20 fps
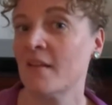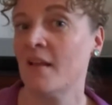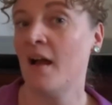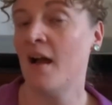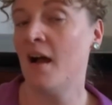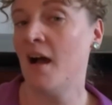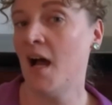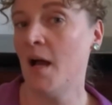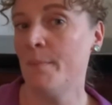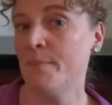
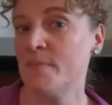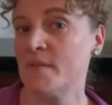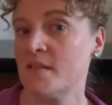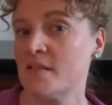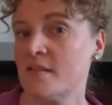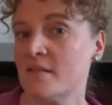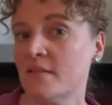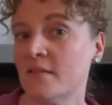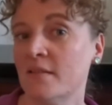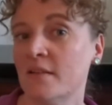
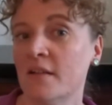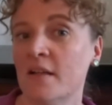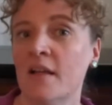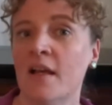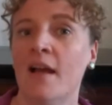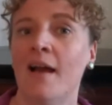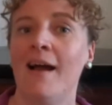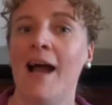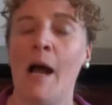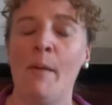Hops?
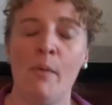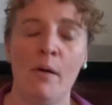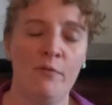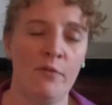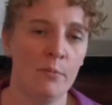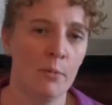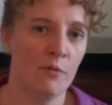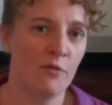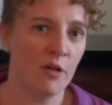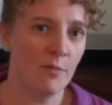How about
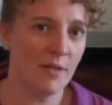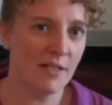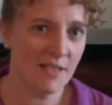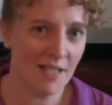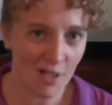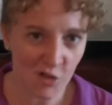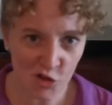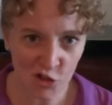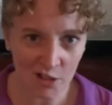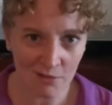from the
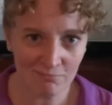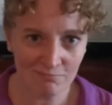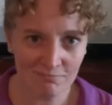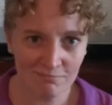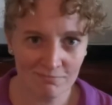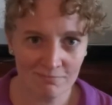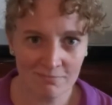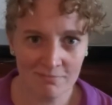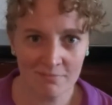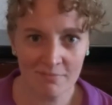fermentation?
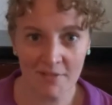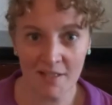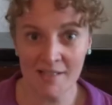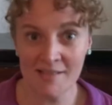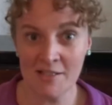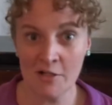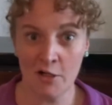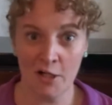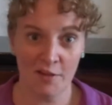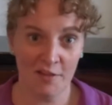Is
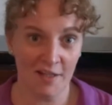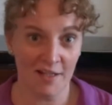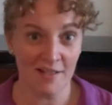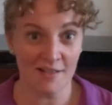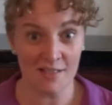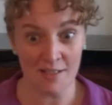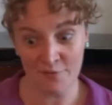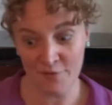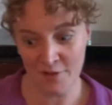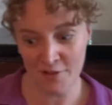there anything
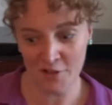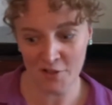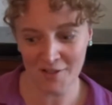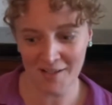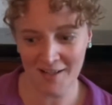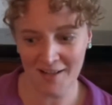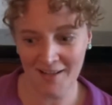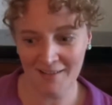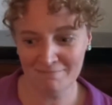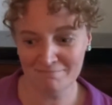different you're
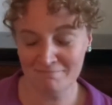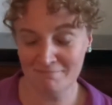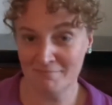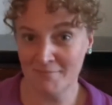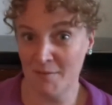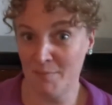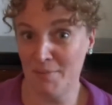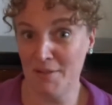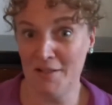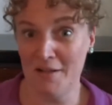getting
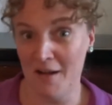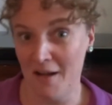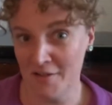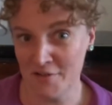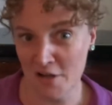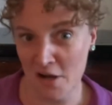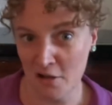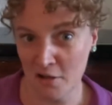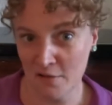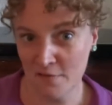beyond
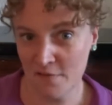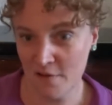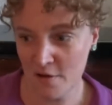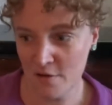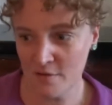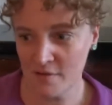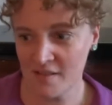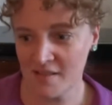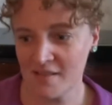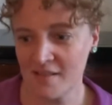all of
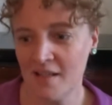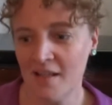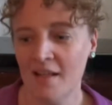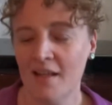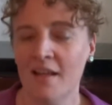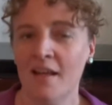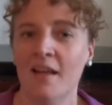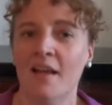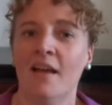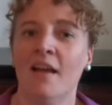those?
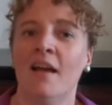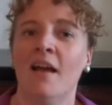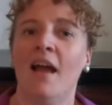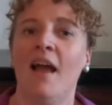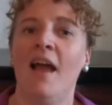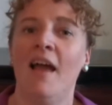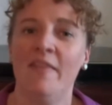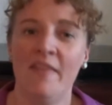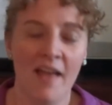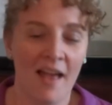
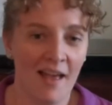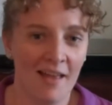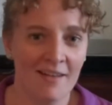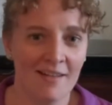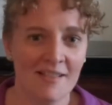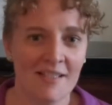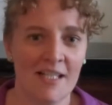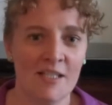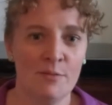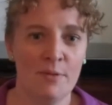And then,
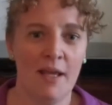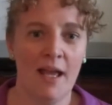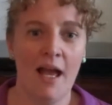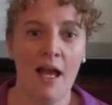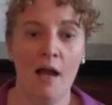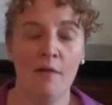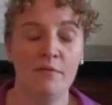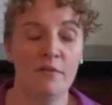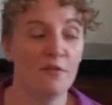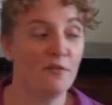since we
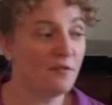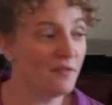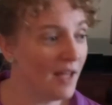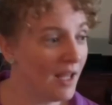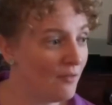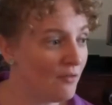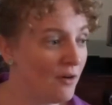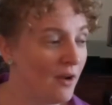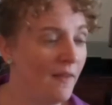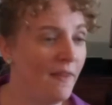have the
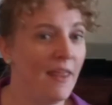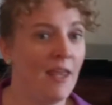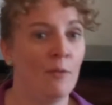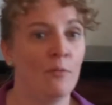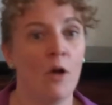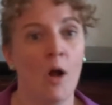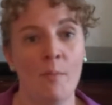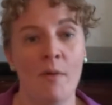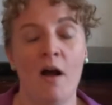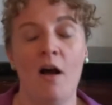flavor and the
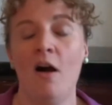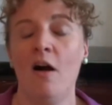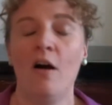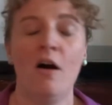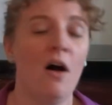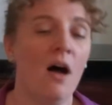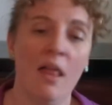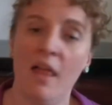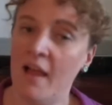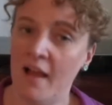aroma
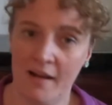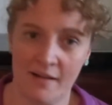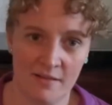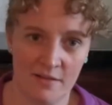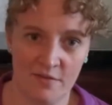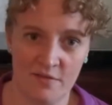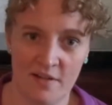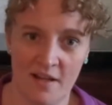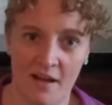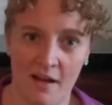all
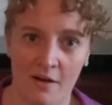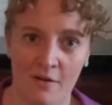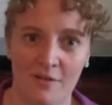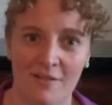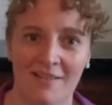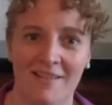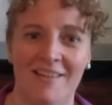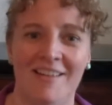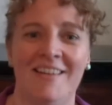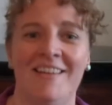active now,
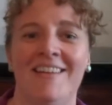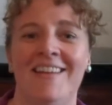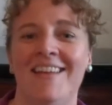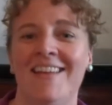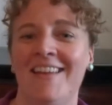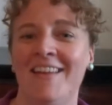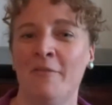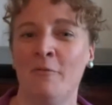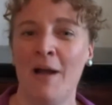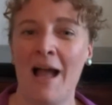
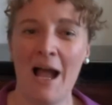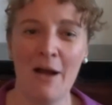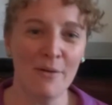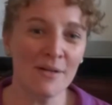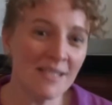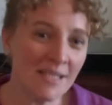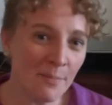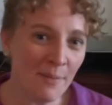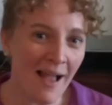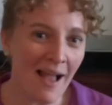how
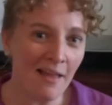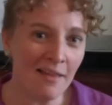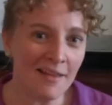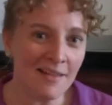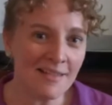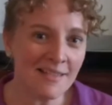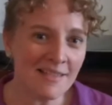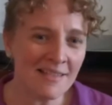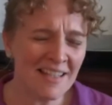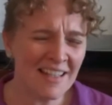is the
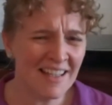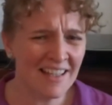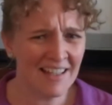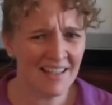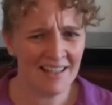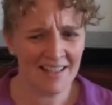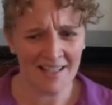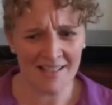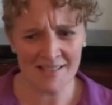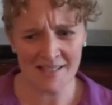balance?
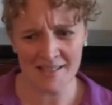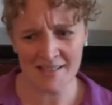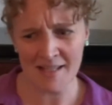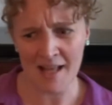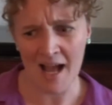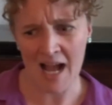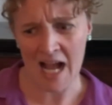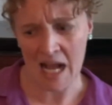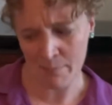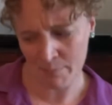Is this a
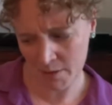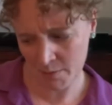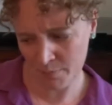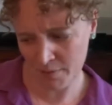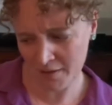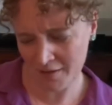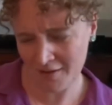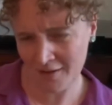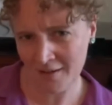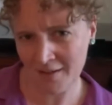hoppy
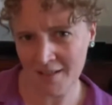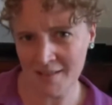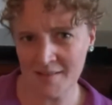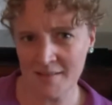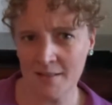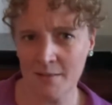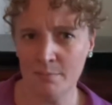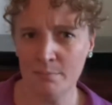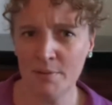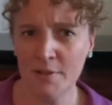beer? Is
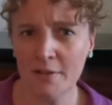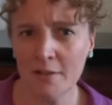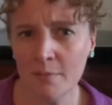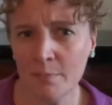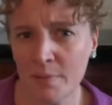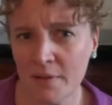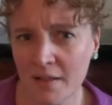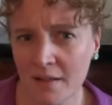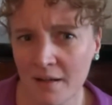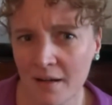it a bitter
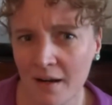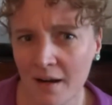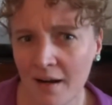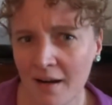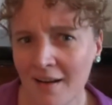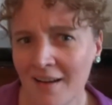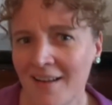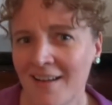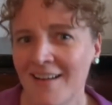beer?